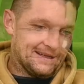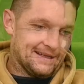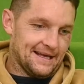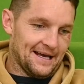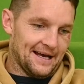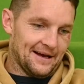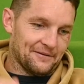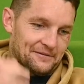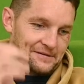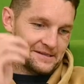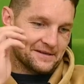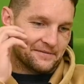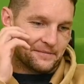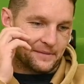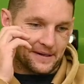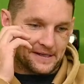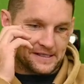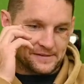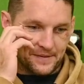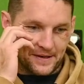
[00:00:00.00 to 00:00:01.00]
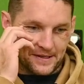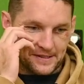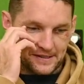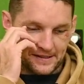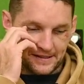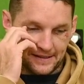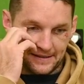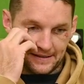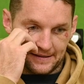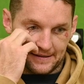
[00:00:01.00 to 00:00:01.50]
Yeah, obviously pretty
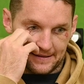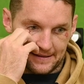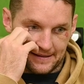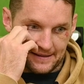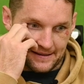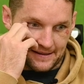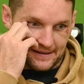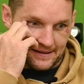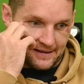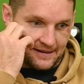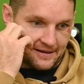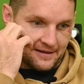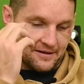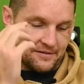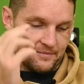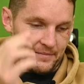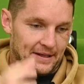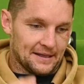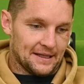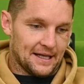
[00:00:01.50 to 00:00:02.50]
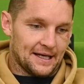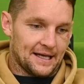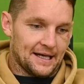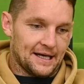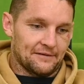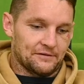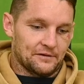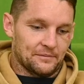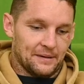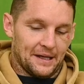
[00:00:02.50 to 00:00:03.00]
special, and been lucky
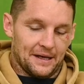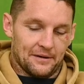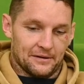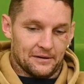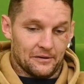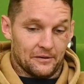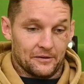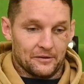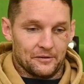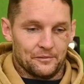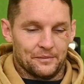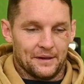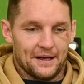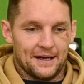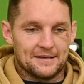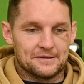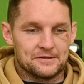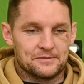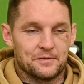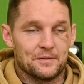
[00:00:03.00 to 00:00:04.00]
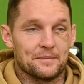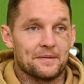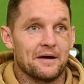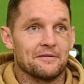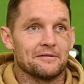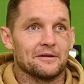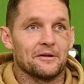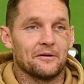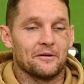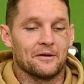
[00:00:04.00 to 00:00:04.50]
enough to play with a lot of good players who put me
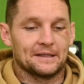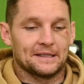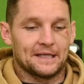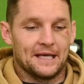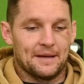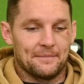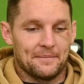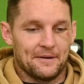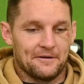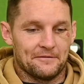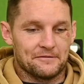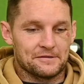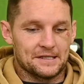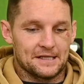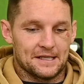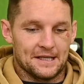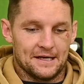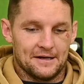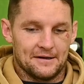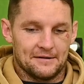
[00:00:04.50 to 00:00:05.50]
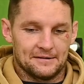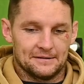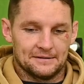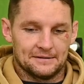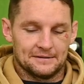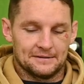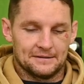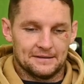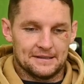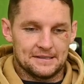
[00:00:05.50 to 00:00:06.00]
over the line. Campo obviously there, and
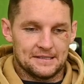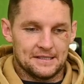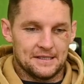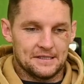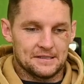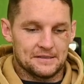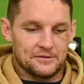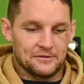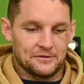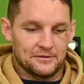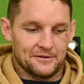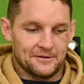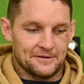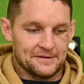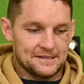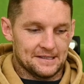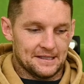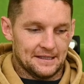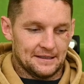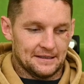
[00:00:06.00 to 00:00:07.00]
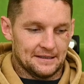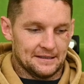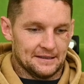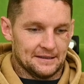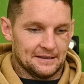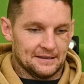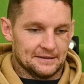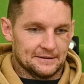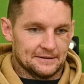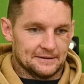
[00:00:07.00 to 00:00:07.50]
as the years are going on, so
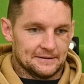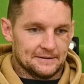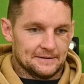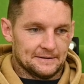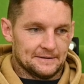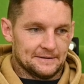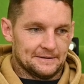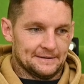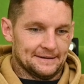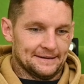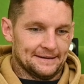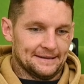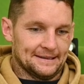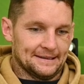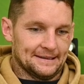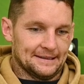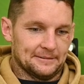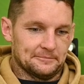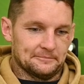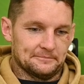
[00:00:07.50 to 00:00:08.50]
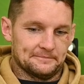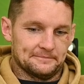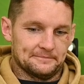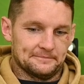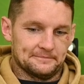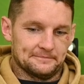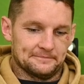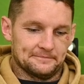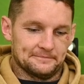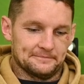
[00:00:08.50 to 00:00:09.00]

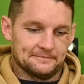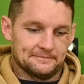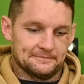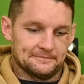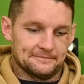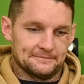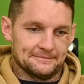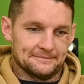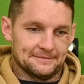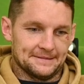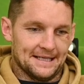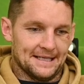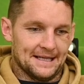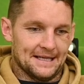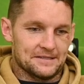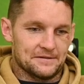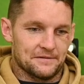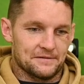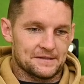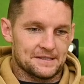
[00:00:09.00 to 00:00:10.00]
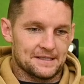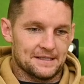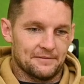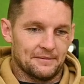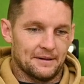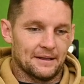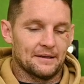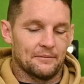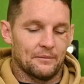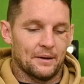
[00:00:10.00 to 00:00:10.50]
yeah, that's obviously
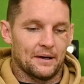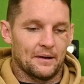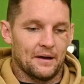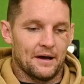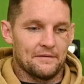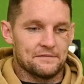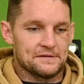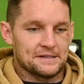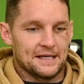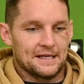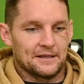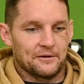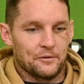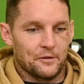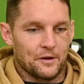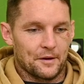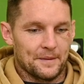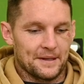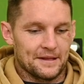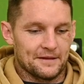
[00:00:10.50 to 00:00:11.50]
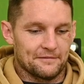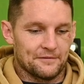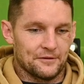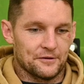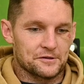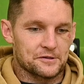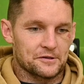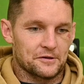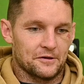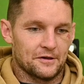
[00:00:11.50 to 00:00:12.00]
one I have seen quite a bit, the
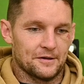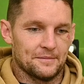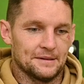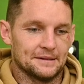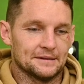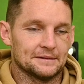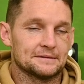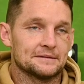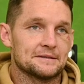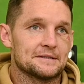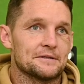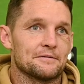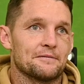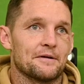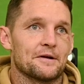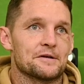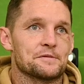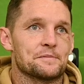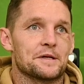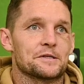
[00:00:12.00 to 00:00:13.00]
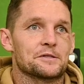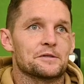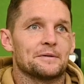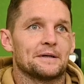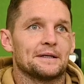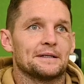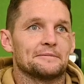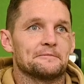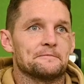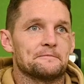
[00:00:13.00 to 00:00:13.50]
first try, but still very special,
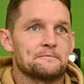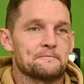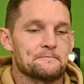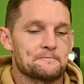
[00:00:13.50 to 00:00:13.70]
mate.